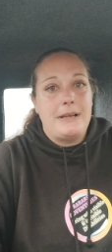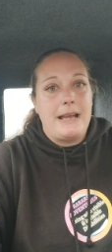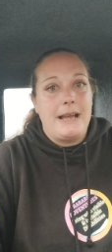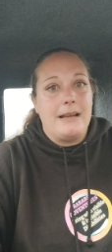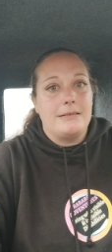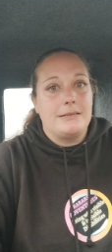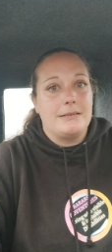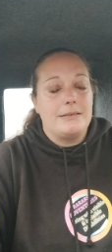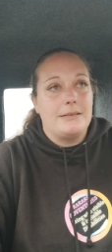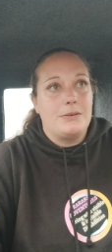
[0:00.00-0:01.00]
act
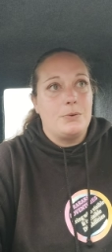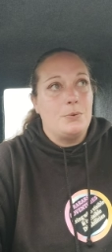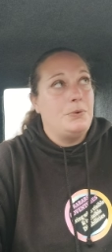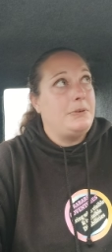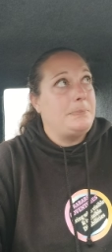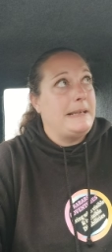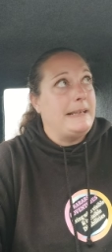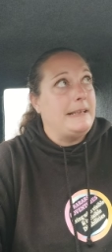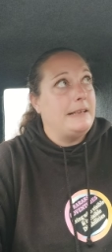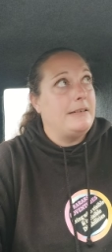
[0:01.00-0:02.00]
or speak